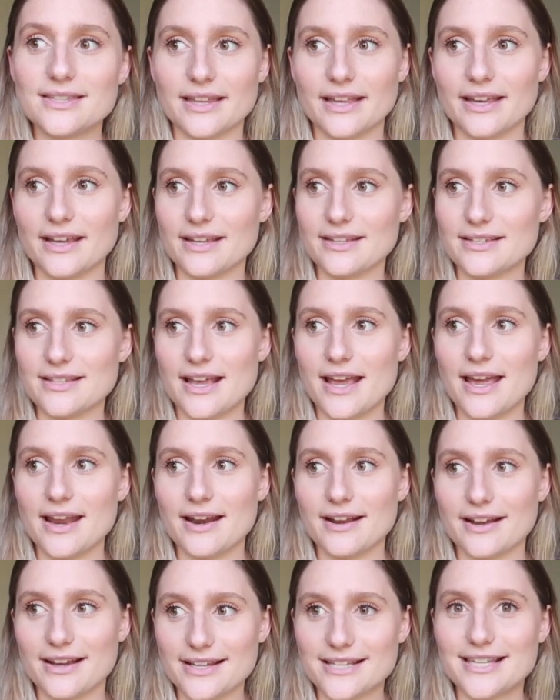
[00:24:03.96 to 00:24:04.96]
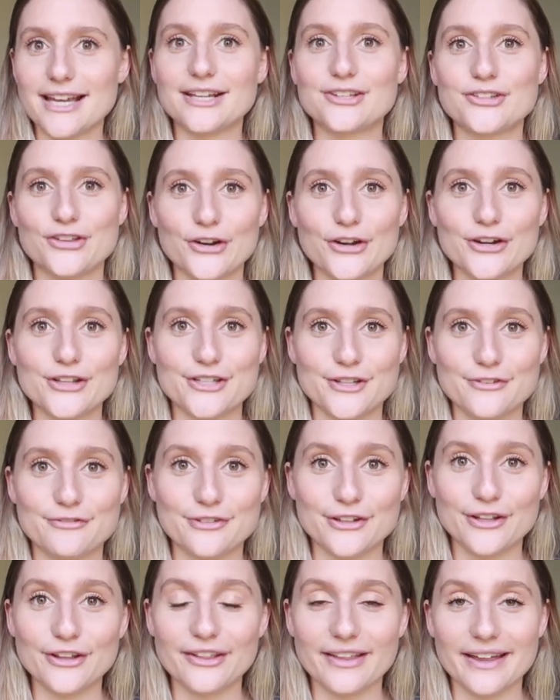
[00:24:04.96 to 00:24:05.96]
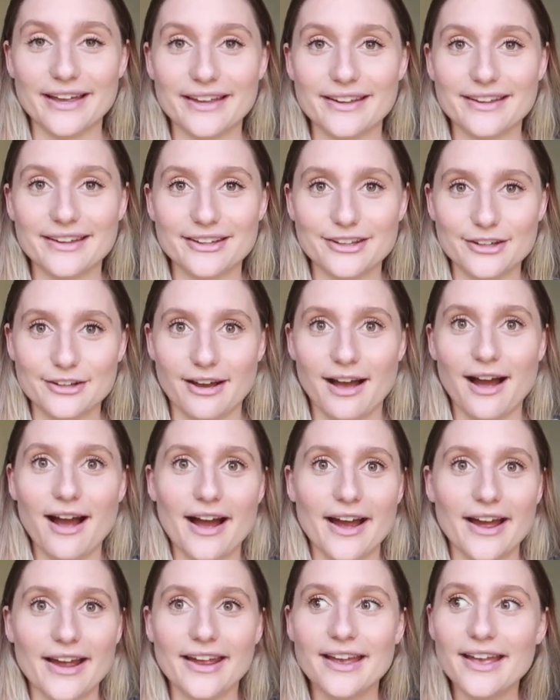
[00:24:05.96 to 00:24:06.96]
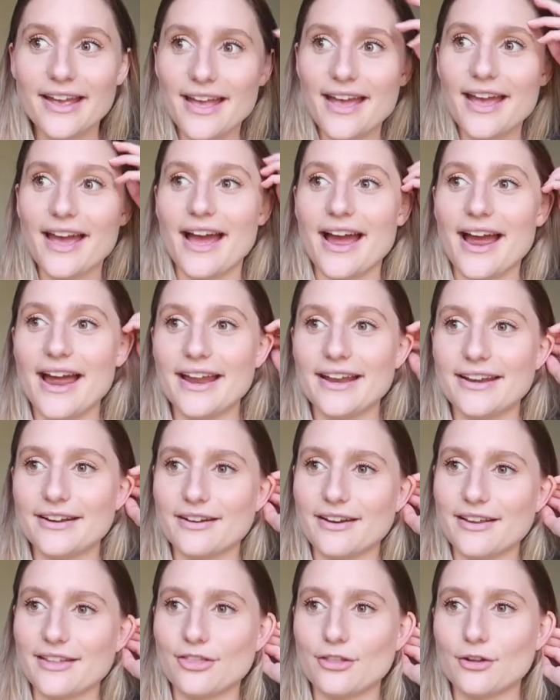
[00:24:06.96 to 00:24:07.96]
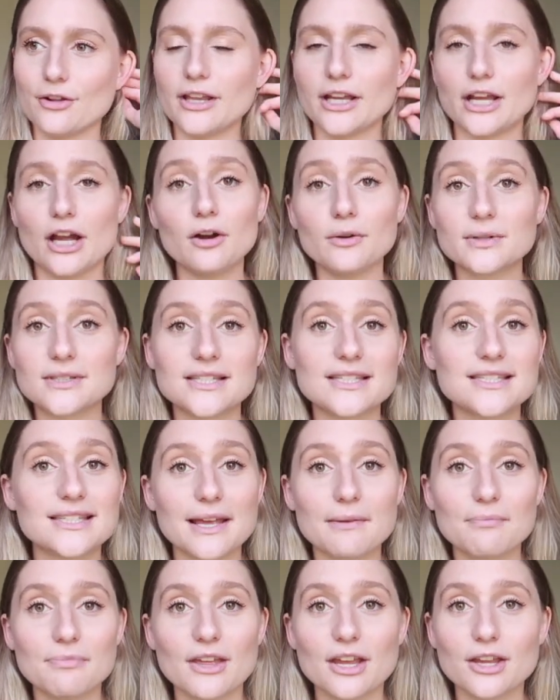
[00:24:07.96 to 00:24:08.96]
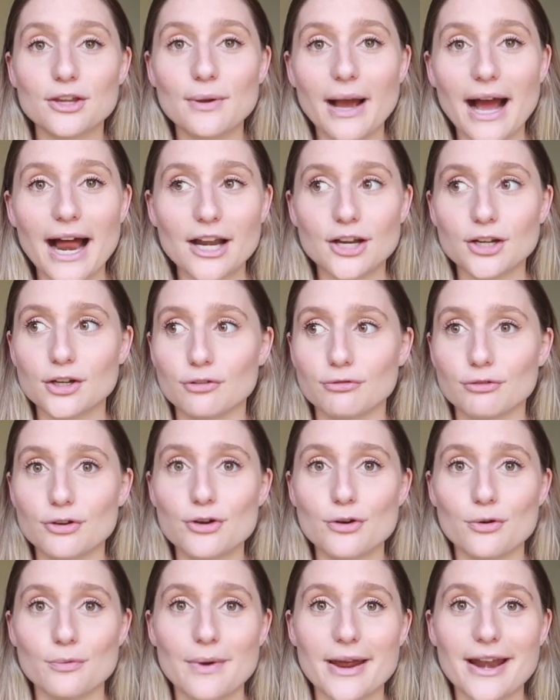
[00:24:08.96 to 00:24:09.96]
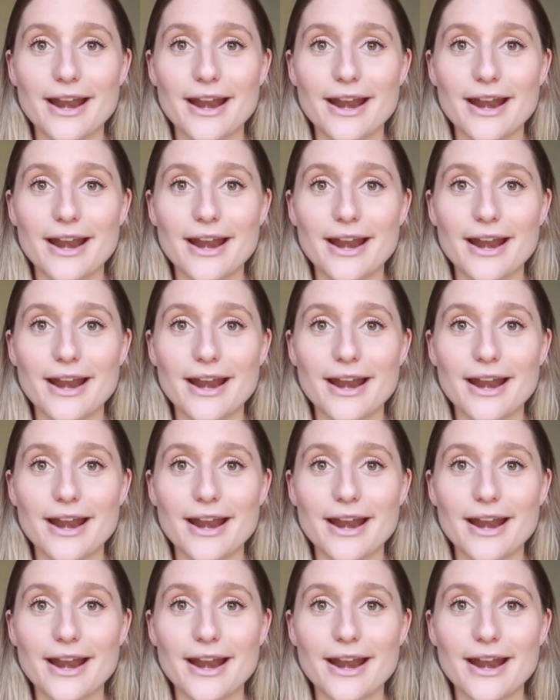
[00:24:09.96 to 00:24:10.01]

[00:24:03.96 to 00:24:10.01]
this? And because I started to feel like high, and they're like, oh, it's the same thing you had in your room.